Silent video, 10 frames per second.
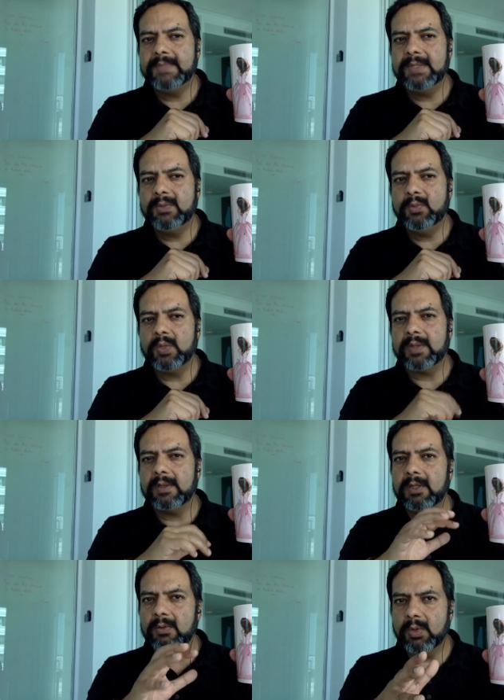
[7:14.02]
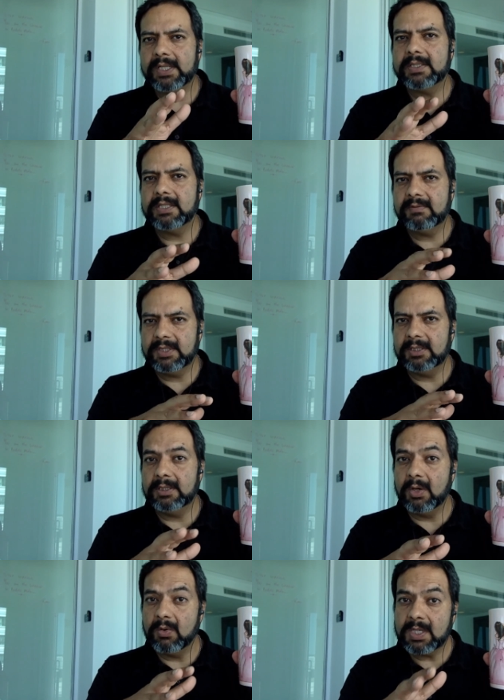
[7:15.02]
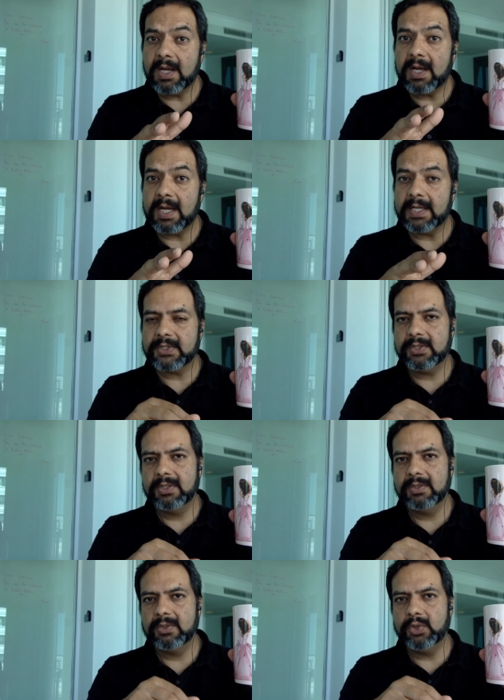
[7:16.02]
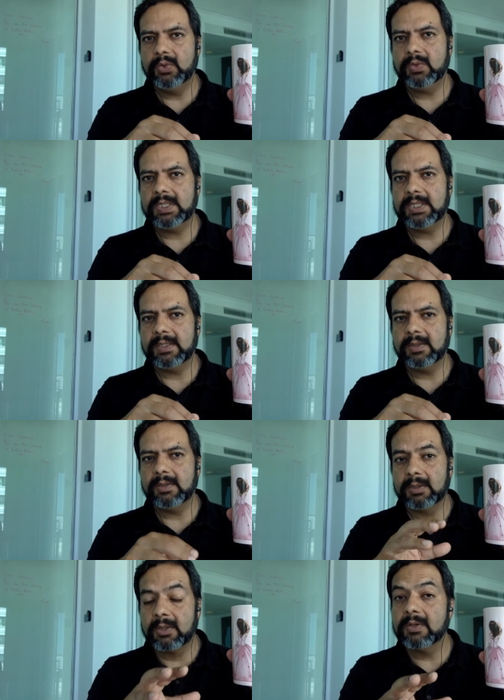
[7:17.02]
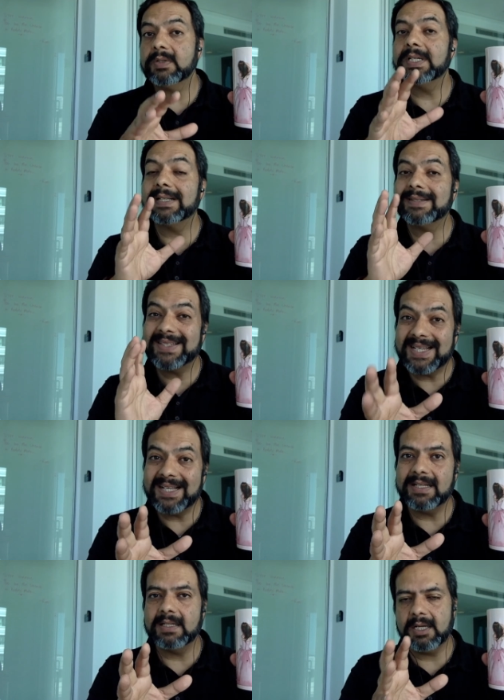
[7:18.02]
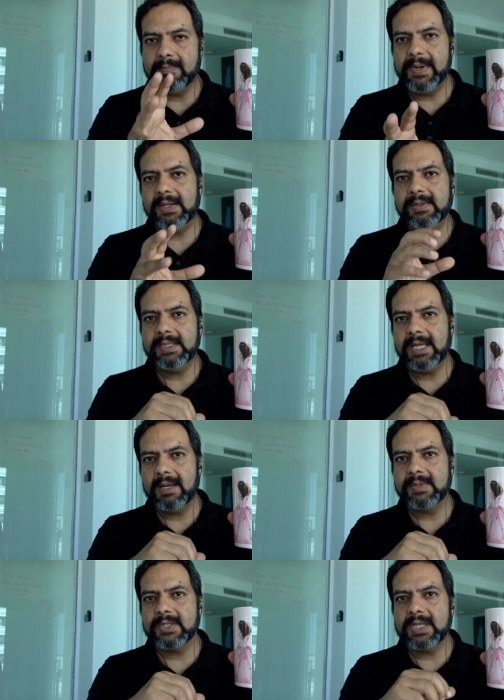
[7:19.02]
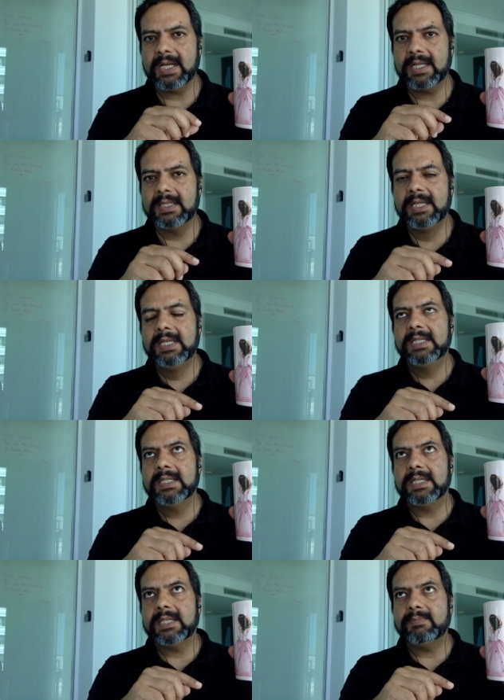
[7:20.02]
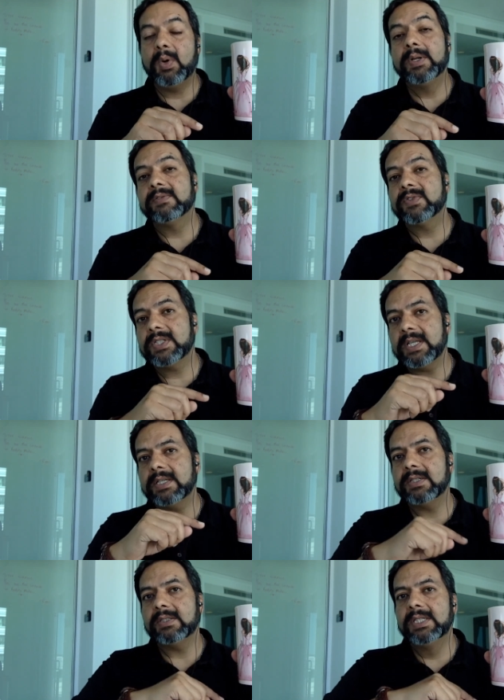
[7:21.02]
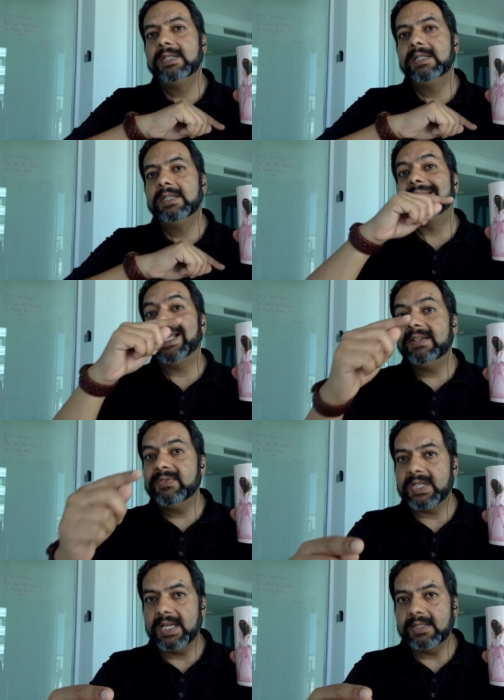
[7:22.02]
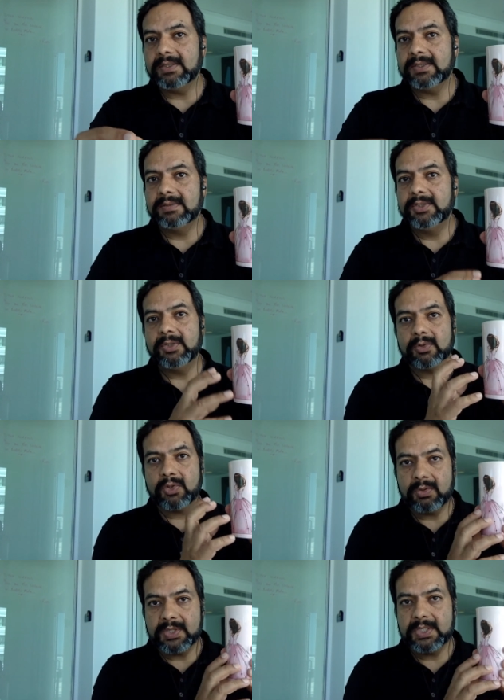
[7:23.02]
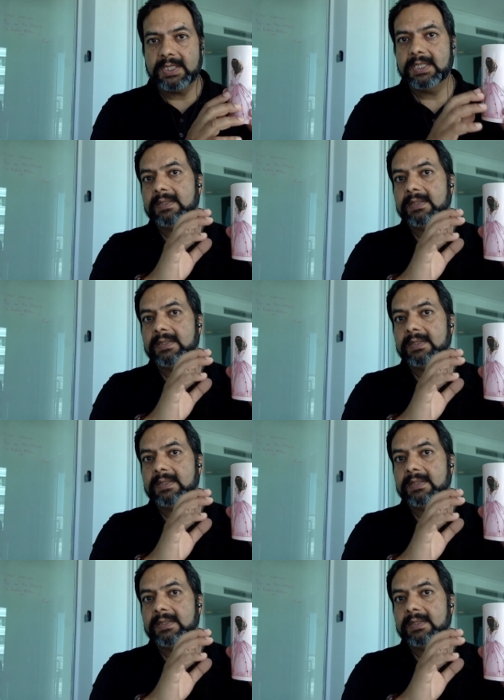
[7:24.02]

with relatively low cost, you can learn a ton about the Amazon point of sale life cycle, sourcing it,